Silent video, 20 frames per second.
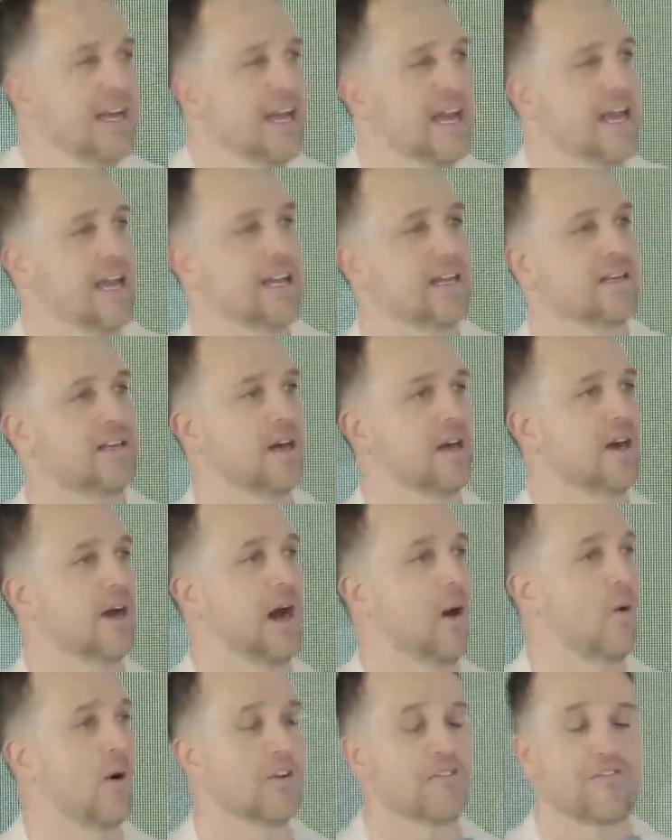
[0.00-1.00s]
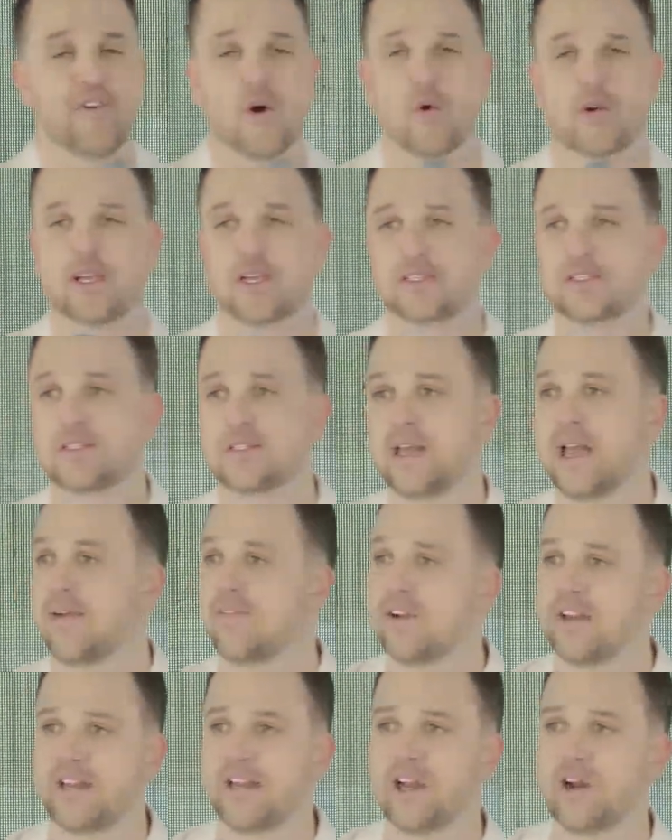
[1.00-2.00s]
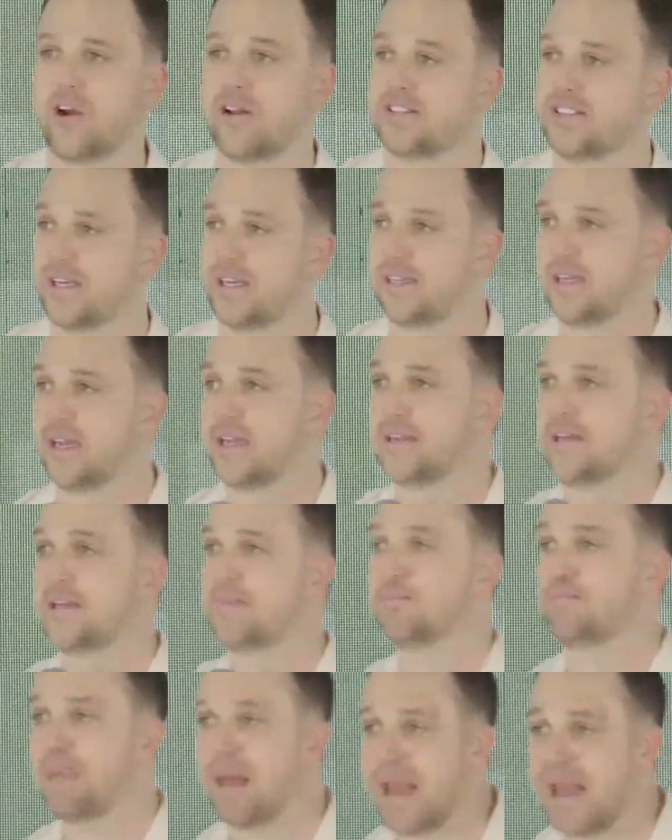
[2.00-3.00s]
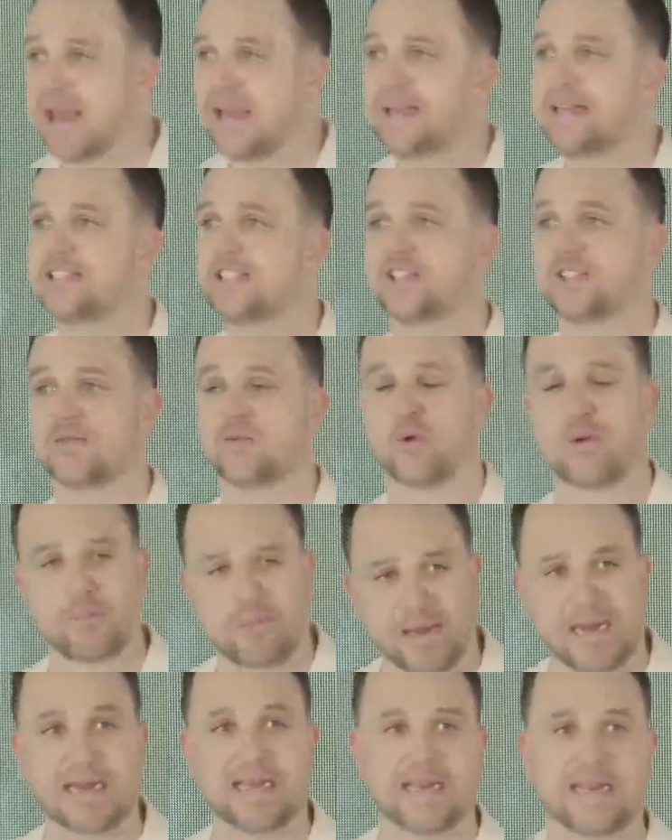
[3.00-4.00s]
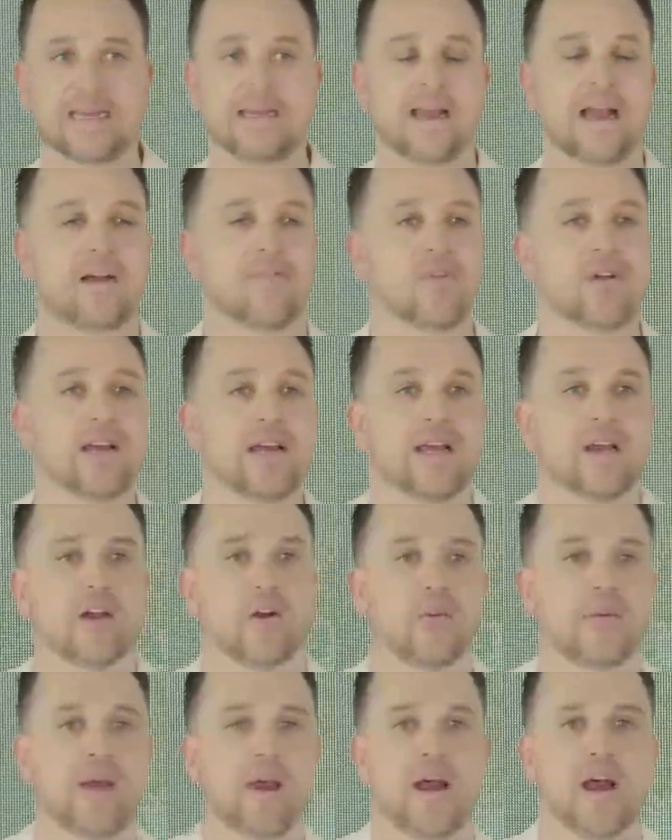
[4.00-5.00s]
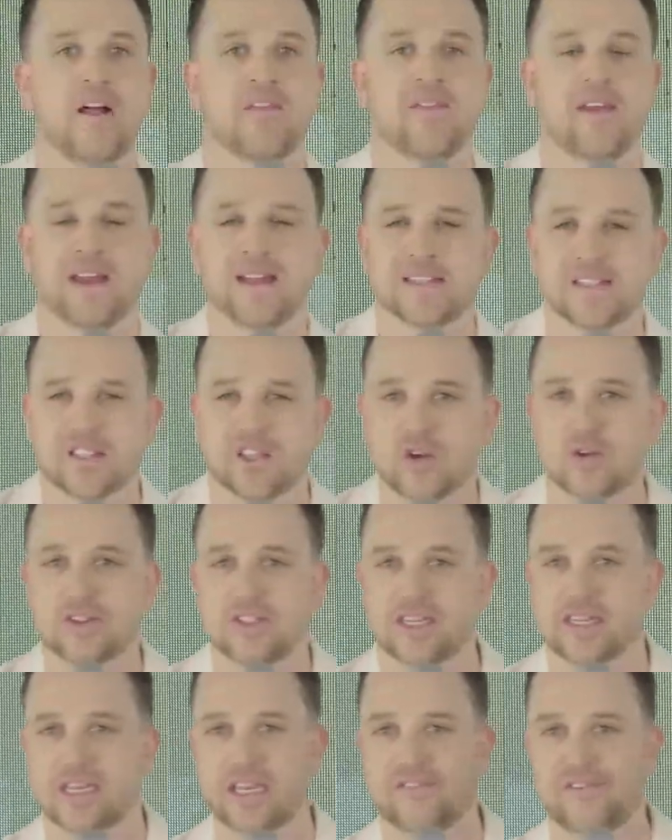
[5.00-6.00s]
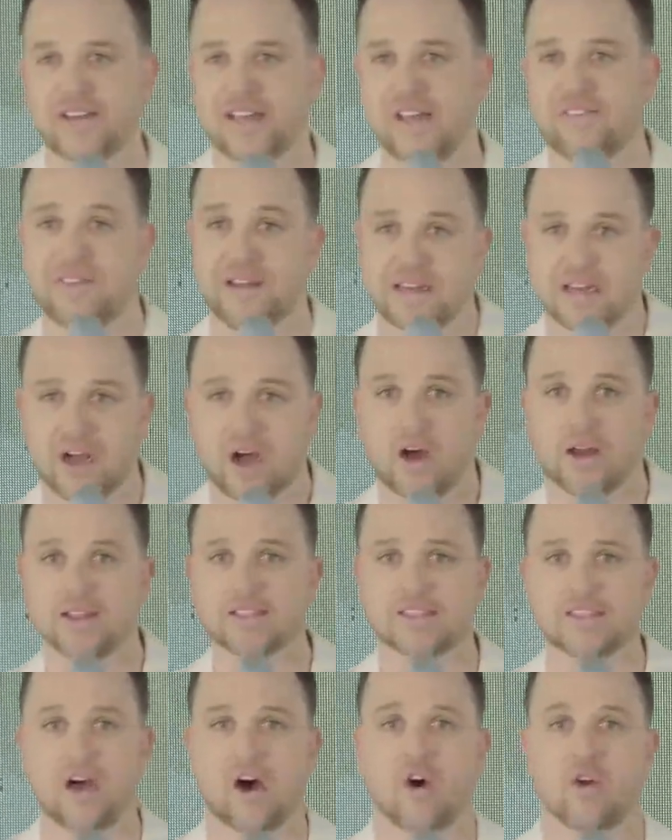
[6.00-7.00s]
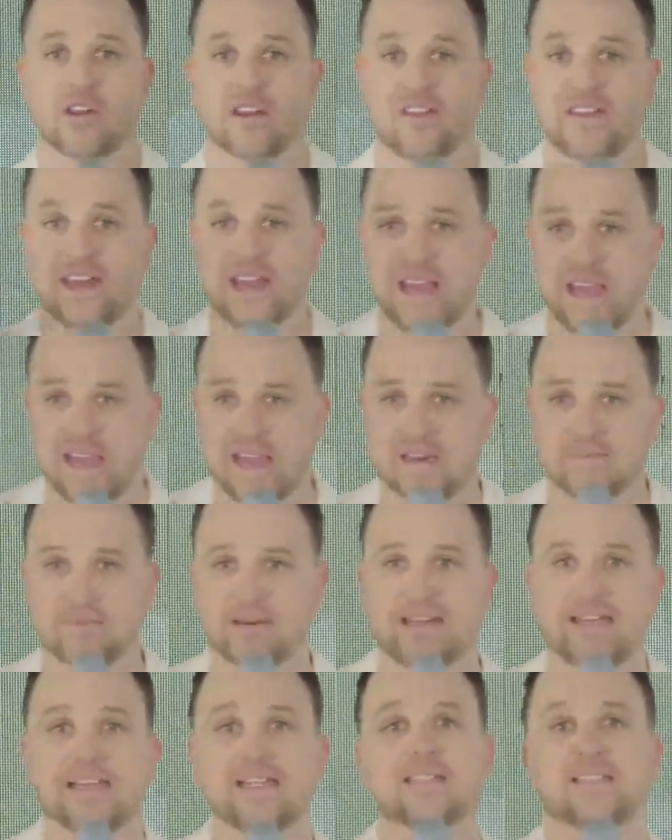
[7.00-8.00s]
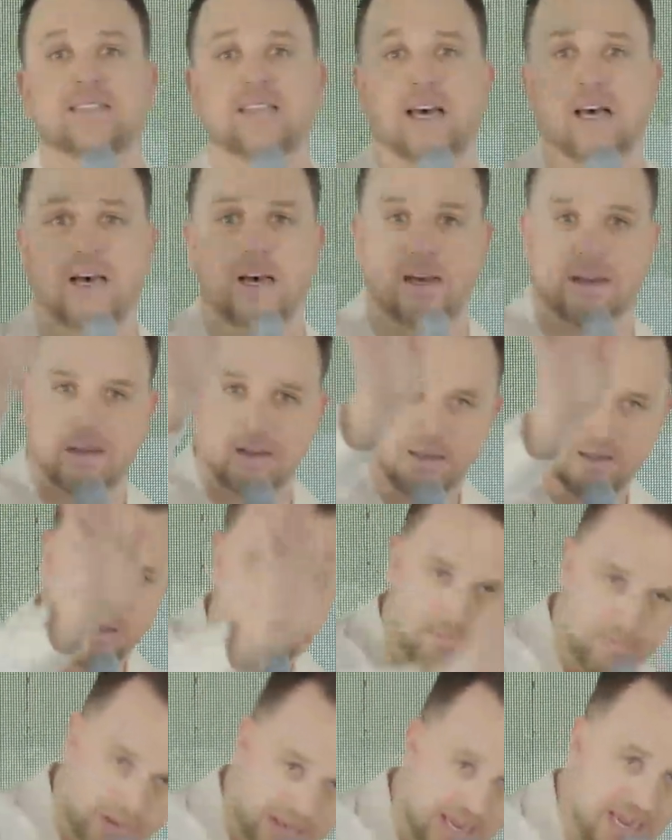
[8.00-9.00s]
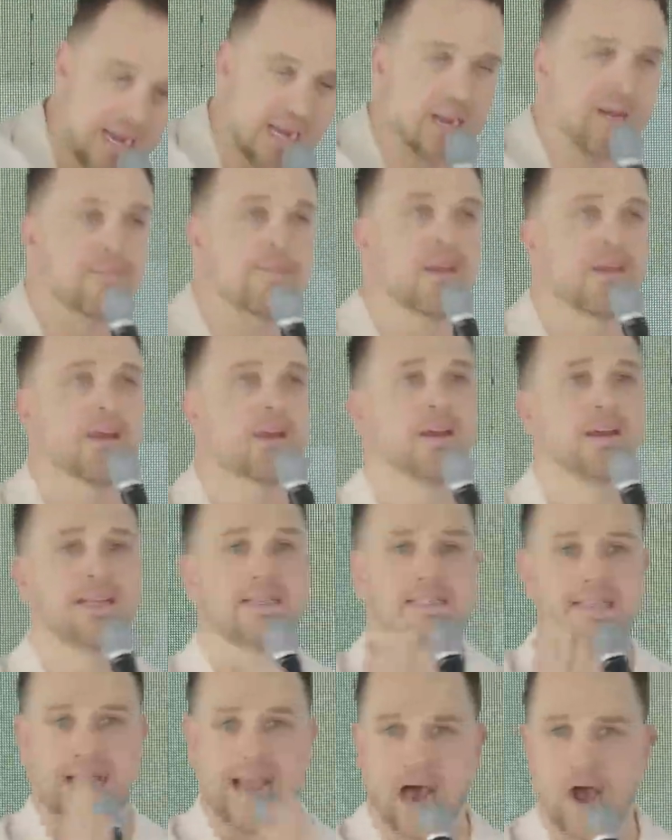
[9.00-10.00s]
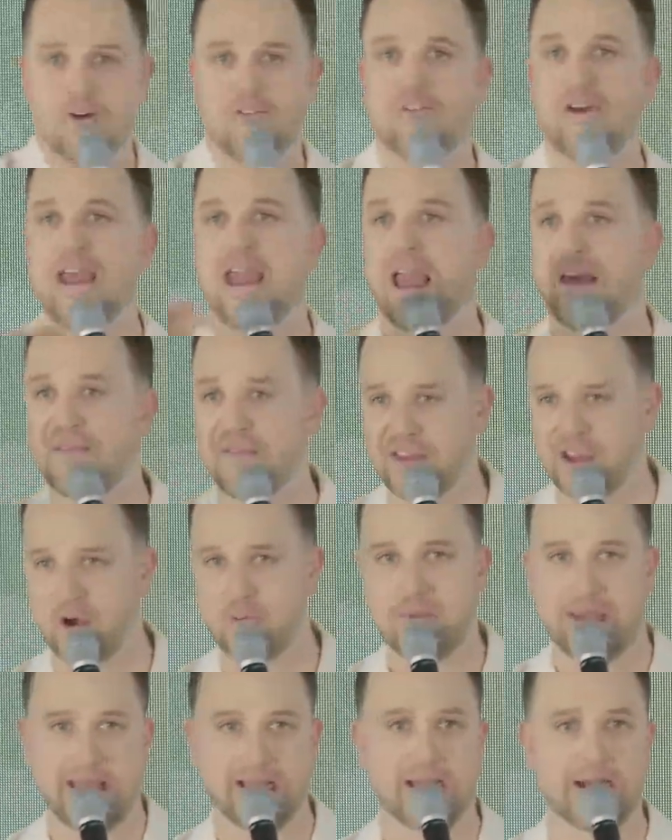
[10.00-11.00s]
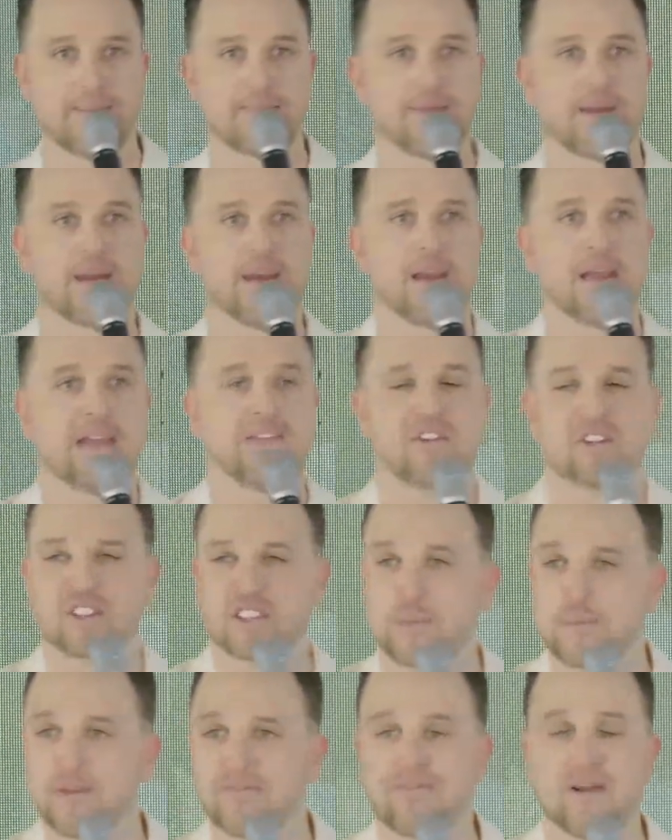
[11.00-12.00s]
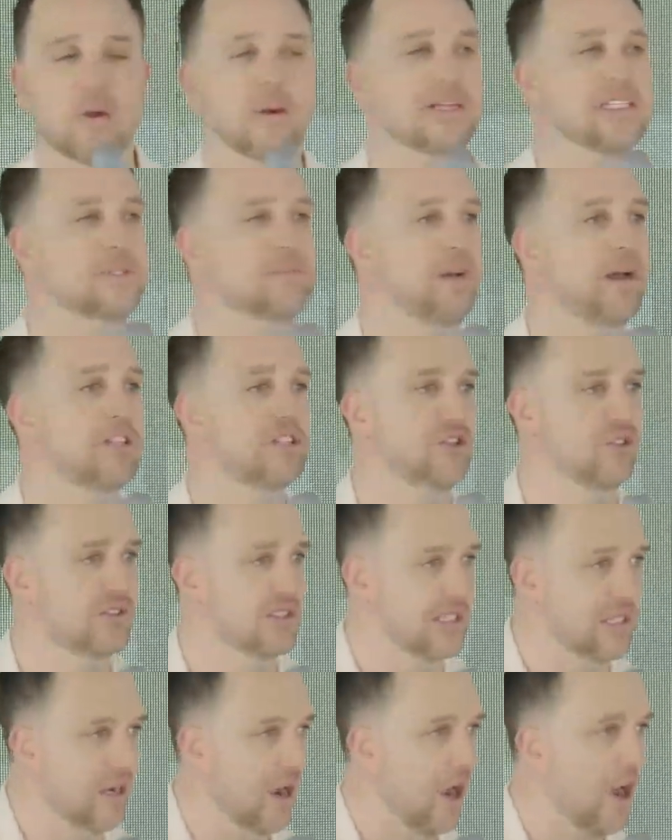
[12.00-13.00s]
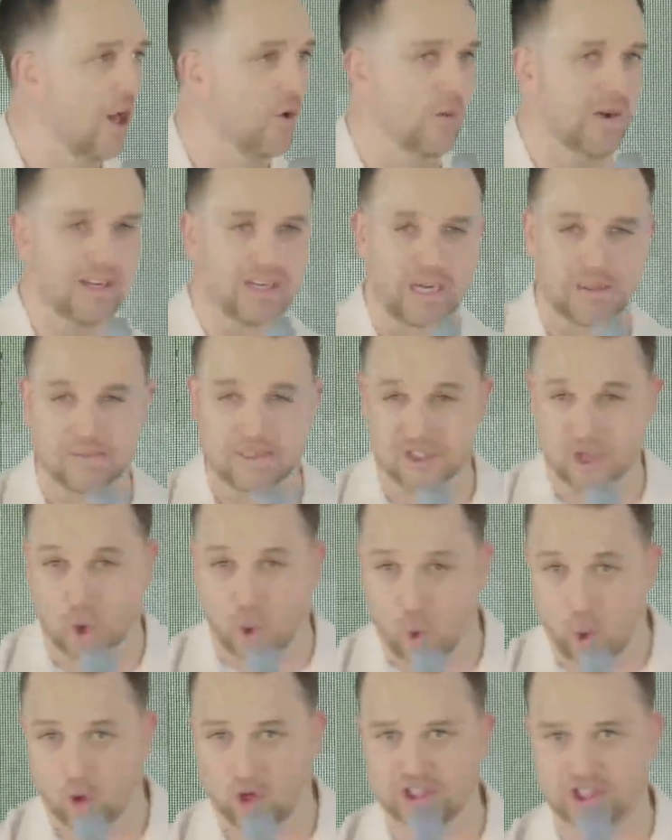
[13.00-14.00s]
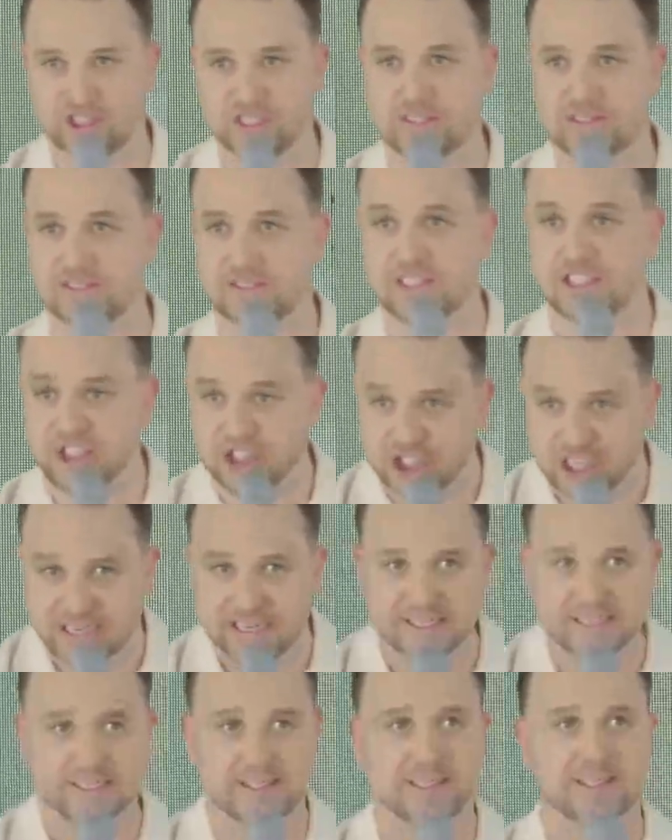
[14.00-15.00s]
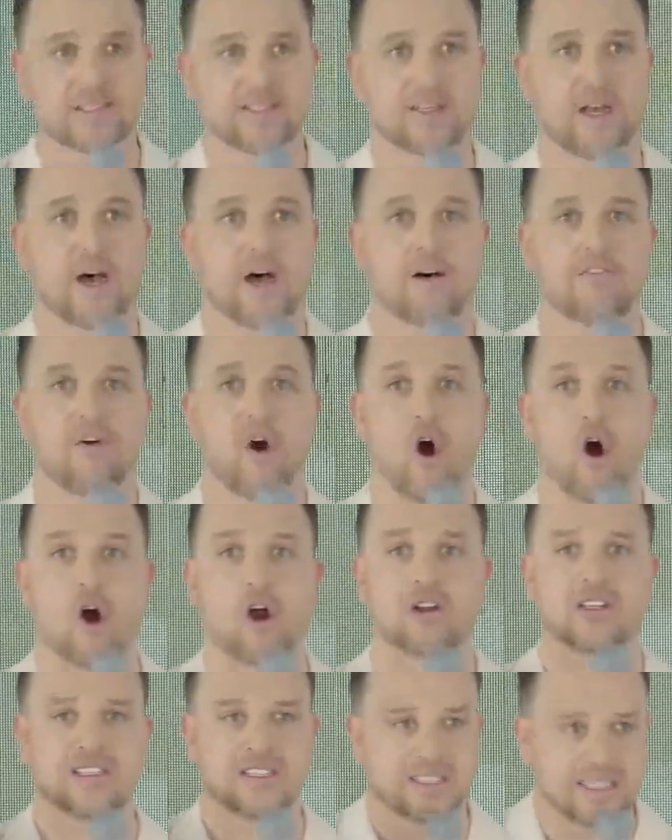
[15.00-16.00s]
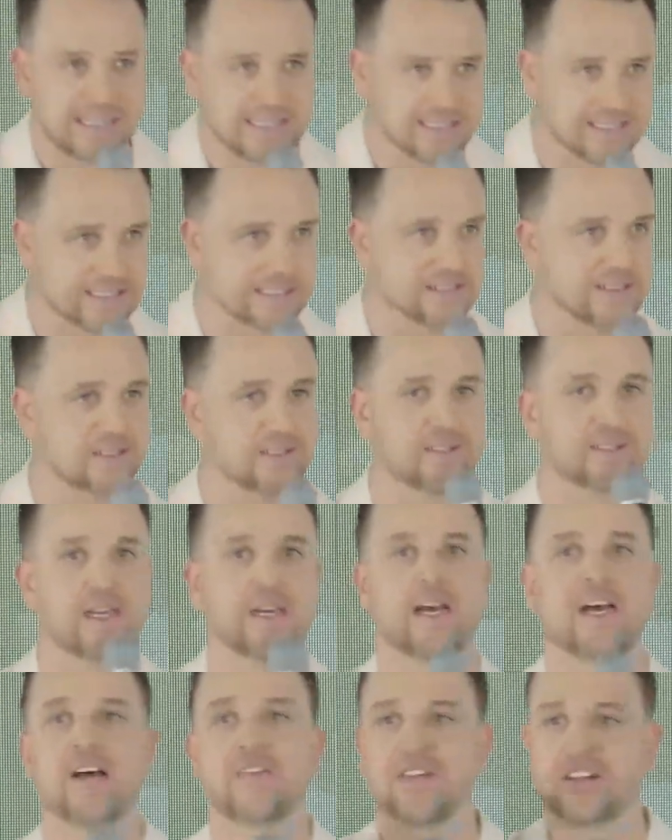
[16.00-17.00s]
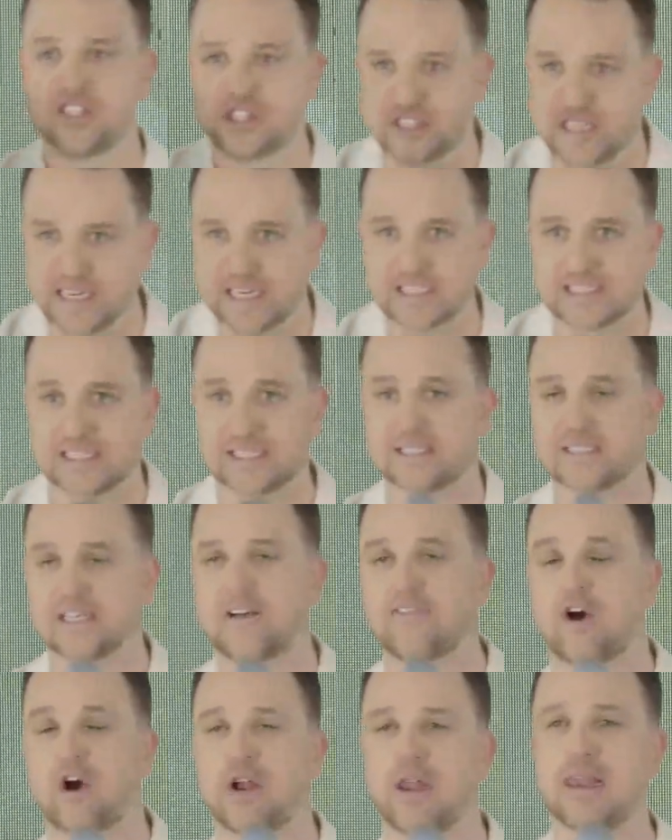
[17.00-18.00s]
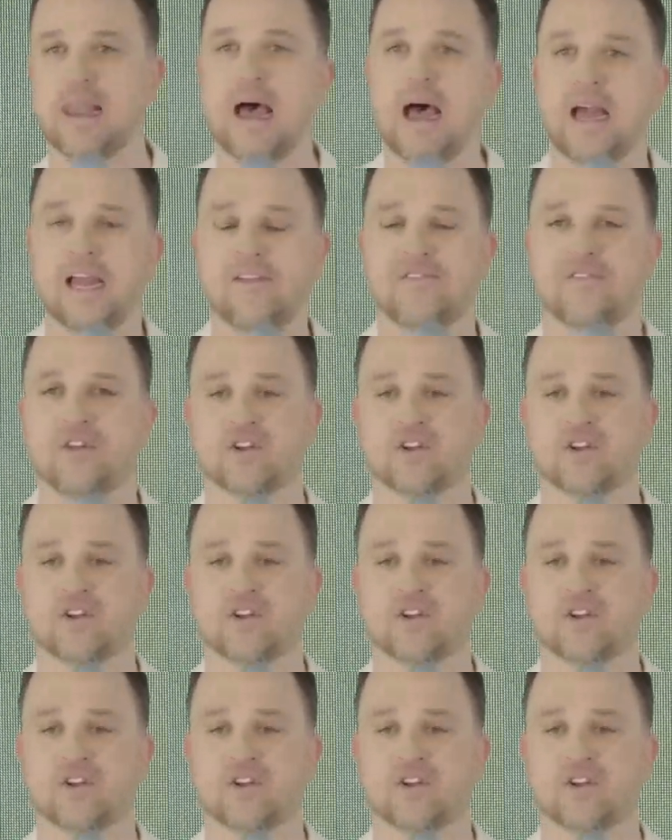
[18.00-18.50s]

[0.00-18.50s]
And uh, I want to focus every year. It's, it, it, it begs repeating every year that it's so significant that God is not only the end, but he is the beginning. He's the Alpha and the Omega. And there's something very special to God when it comes to origins, the genesis of our seasons, the genesis of our life.